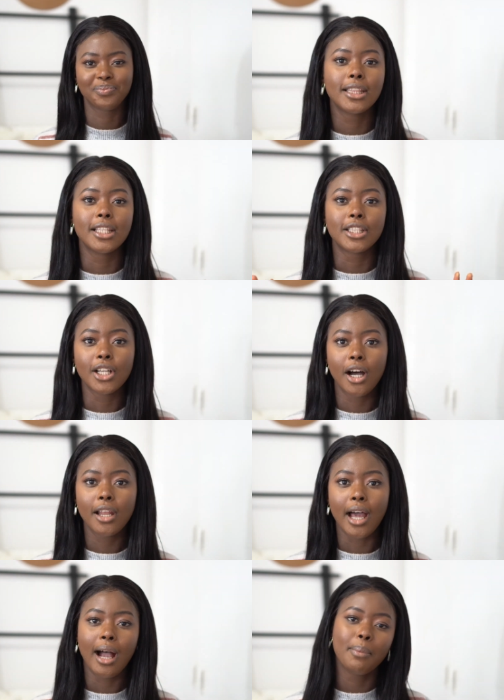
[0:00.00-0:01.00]
The
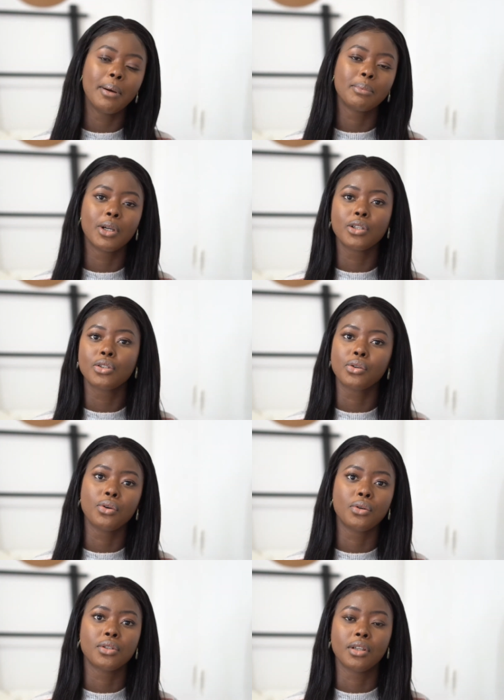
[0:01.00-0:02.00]
third app I'm going to
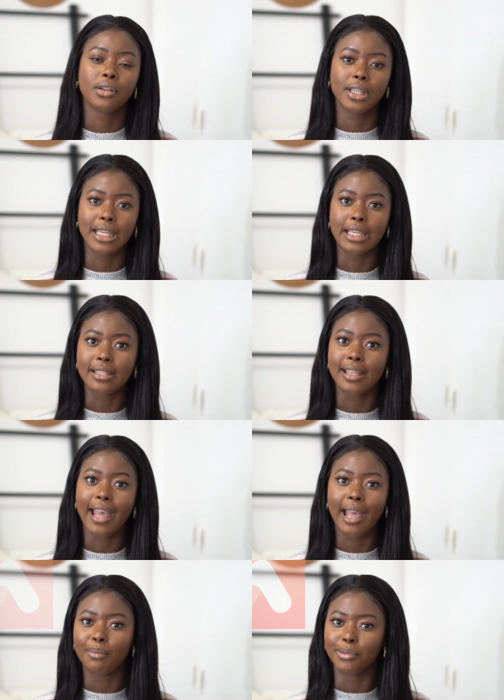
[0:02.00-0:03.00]
go to is
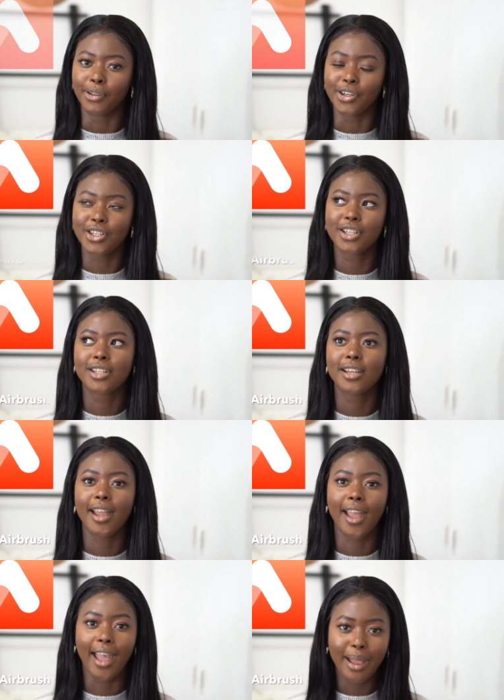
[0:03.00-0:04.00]
Airbrush.
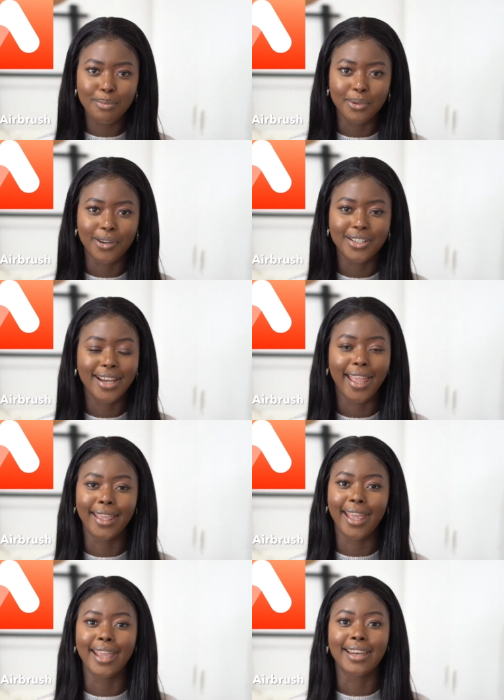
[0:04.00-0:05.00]
Airbrush,
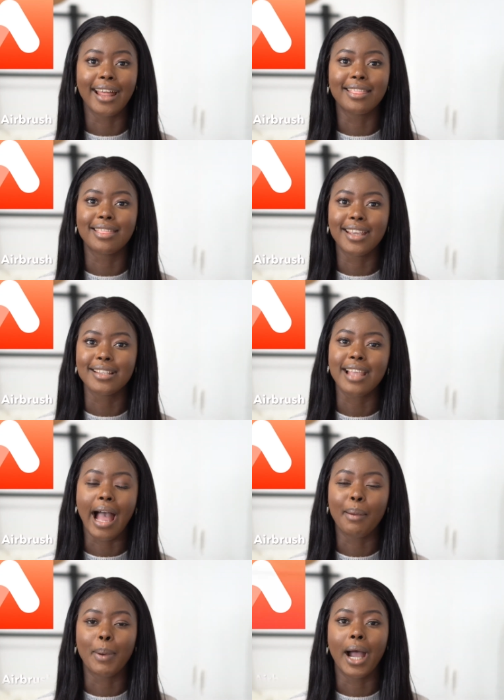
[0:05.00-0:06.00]
again, this
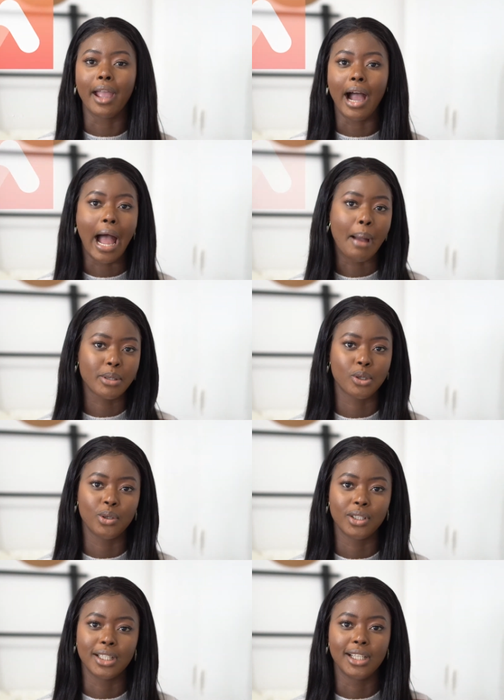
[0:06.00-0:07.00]
app, I
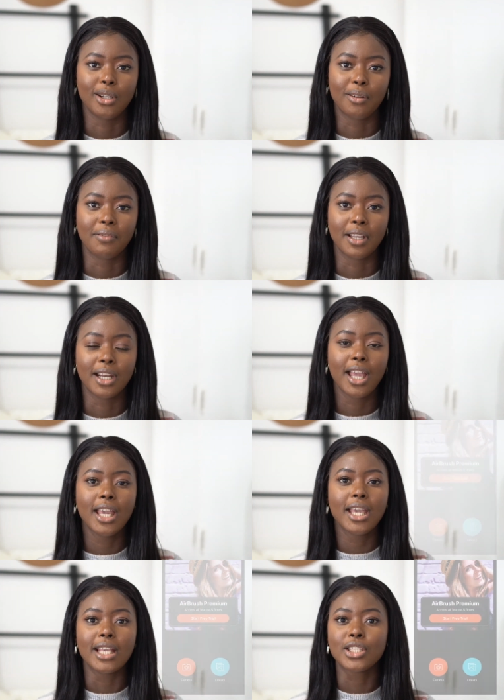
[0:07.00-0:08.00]
absolutely love it.
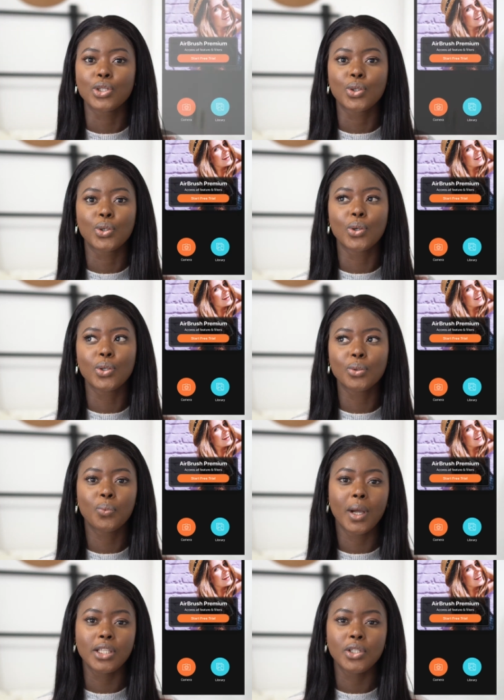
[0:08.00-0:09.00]
It's good
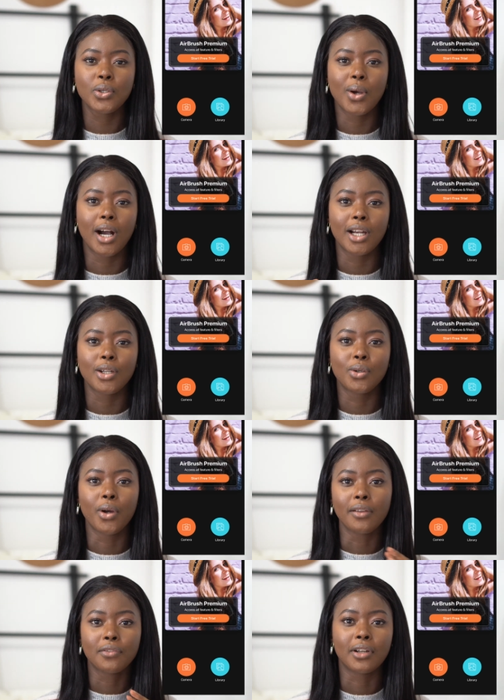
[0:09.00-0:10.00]
when you are
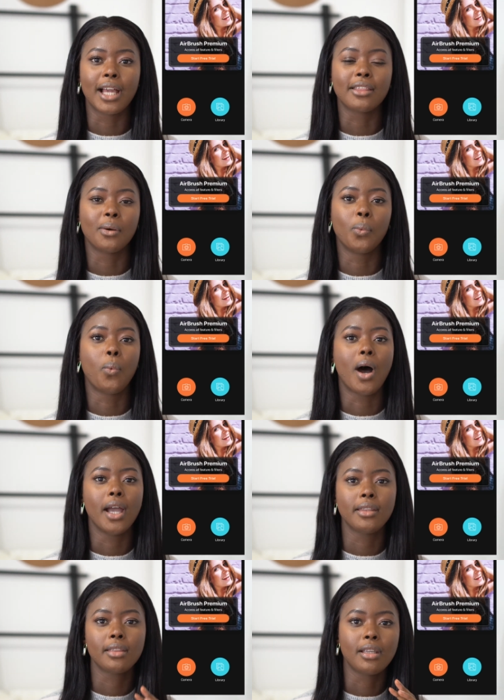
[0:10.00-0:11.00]
going for like the
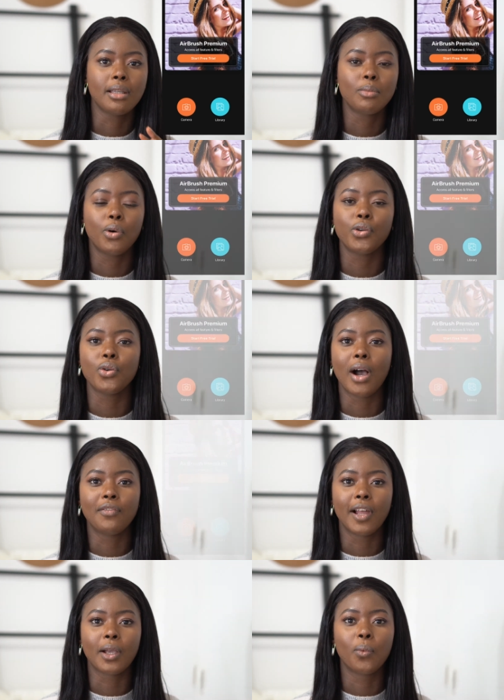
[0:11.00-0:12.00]
white theme, or you
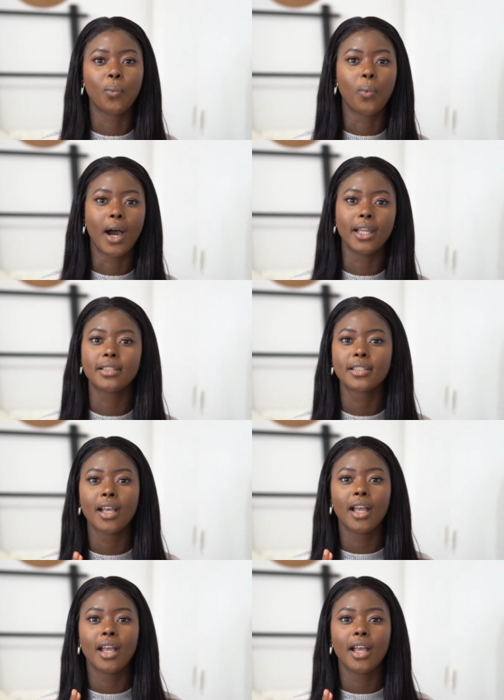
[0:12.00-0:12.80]
have like white